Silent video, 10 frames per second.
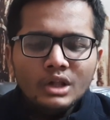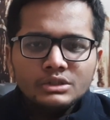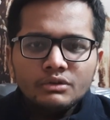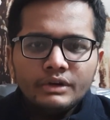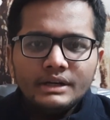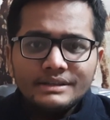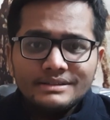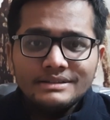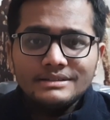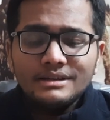Also, we'll
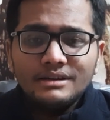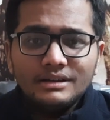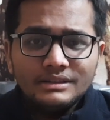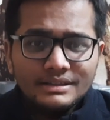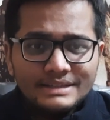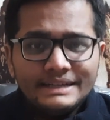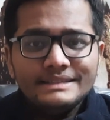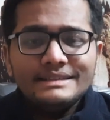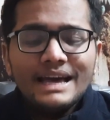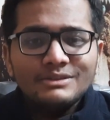discuss the
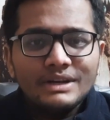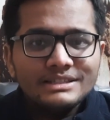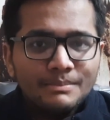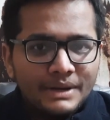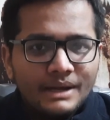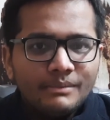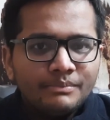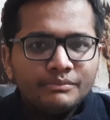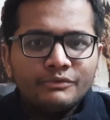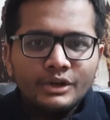CTC as well as the
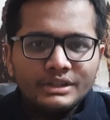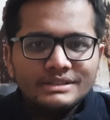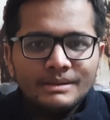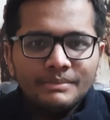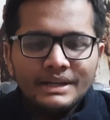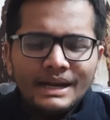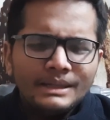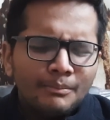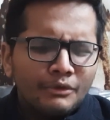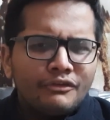breakup for this company
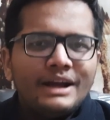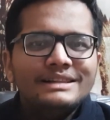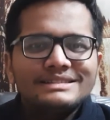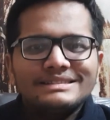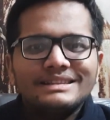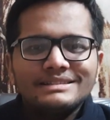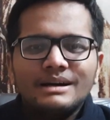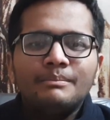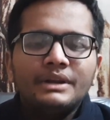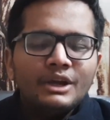and the profiles this
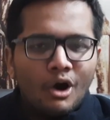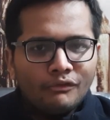company